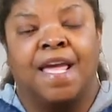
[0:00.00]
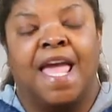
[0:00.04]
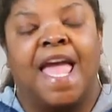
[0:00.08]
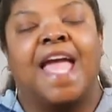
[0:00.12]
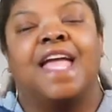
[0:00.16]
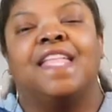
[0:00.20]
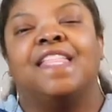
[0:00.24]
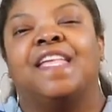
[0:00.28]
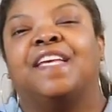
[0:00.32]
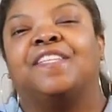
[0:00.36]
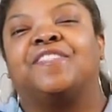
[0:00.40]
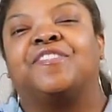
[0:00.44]

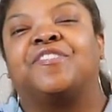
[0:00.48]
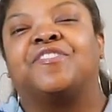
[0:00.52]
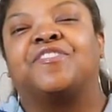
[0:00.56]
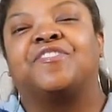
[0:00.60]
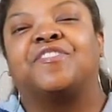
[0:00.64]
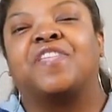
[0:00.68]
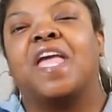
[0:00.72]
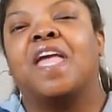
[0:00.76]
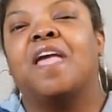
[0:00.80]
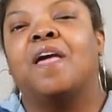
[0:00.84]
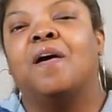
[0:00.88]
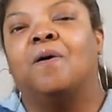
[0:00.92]
And it
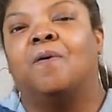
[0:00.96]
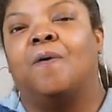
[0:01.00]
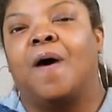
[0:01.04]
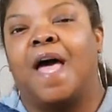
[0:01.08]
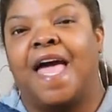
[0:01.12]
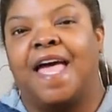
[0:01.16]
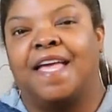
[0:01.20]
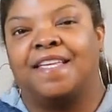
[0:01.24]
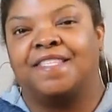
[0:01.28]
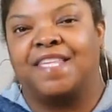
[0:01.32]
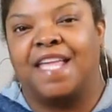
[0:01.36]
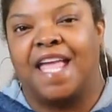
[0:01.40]
still
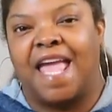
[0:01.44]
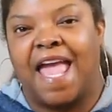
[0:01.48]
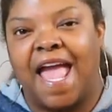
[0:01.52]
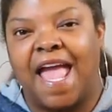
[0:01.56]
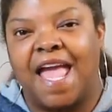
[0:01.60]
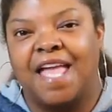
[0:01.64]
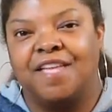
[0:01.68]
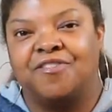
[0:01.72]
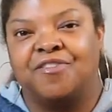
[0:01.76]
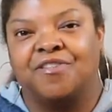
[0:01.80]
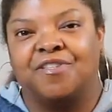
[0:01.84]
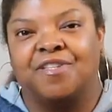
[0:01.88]
has
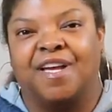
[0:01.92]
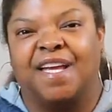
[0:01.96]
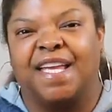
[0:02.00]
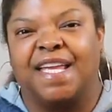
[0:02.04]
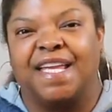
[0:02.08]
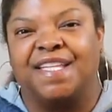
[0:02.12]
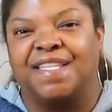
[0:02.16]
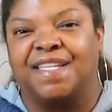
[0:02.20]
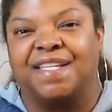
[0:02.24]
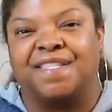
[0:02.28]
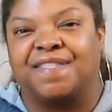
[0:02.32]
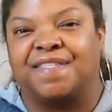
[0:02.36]
Angela
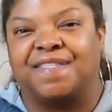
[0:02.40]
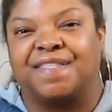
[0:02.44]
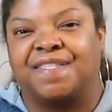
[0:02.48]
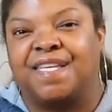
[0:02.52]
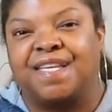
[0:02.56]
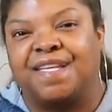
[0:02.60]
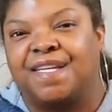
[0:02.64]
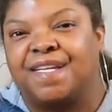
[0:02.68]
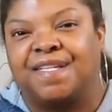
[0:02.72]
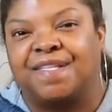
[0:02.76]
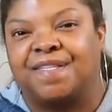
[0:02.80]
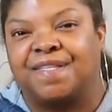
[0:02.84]
in a
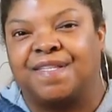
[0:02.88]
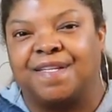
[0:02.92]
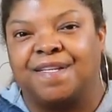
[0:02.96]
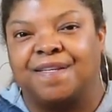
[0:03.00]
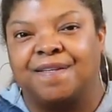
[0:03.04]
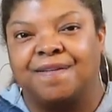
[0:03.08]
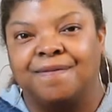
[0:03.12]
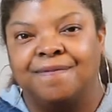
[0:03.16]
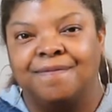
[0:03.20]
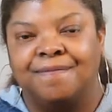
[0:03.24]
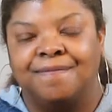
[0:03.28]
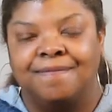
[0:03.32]
tizzy.